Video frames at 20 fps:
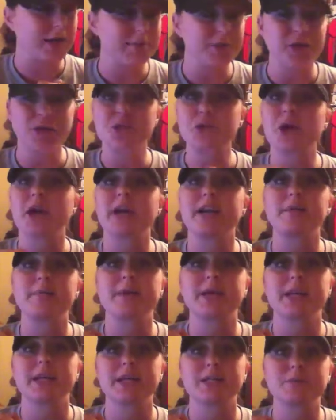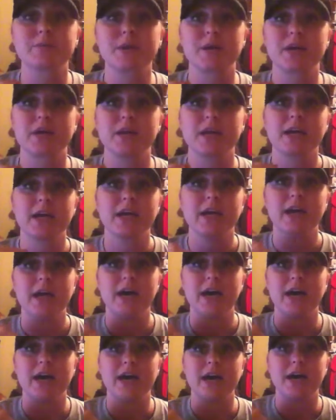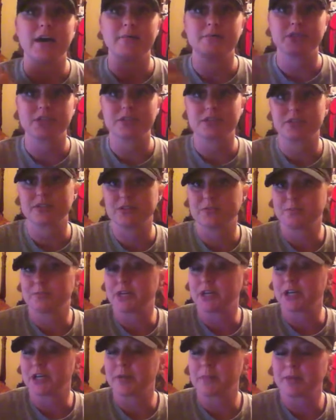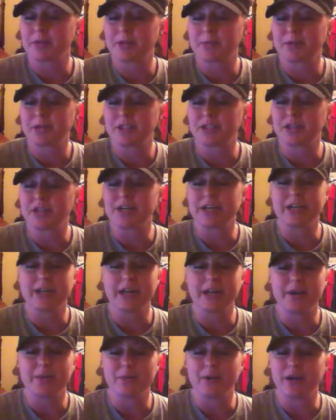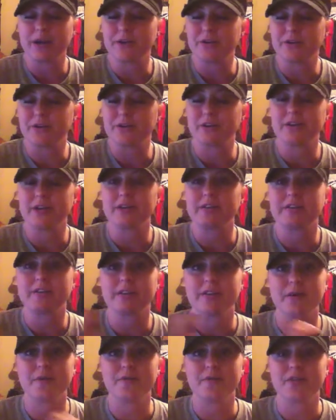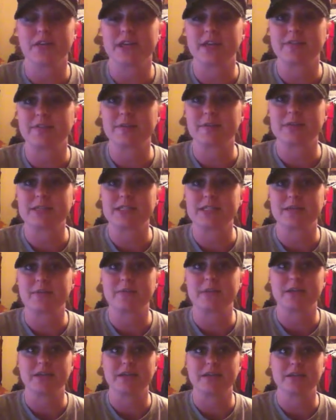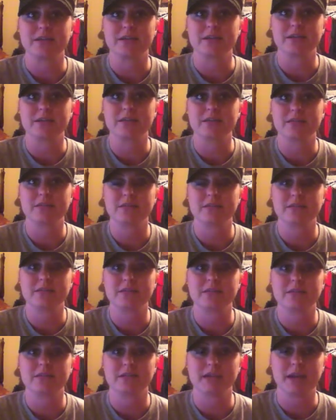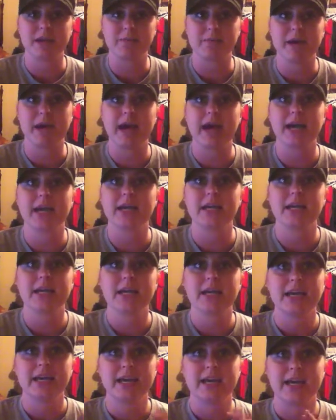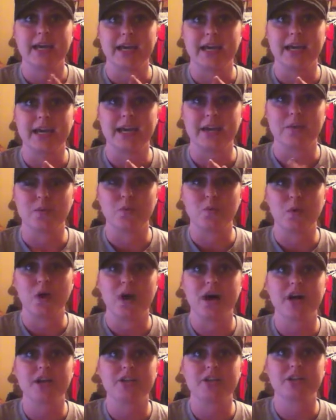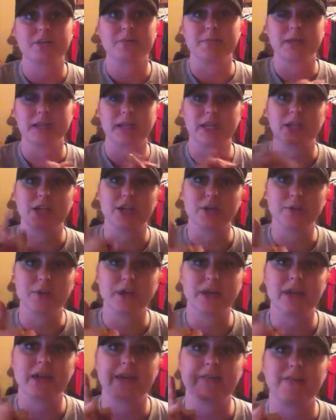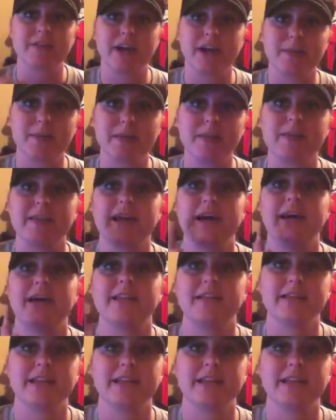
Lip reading: I'm not trying to be an expert. I'm just documenting my journey and why I do things, and hopefully giving me something to come back and watch and be like, you know what, I forgot about that.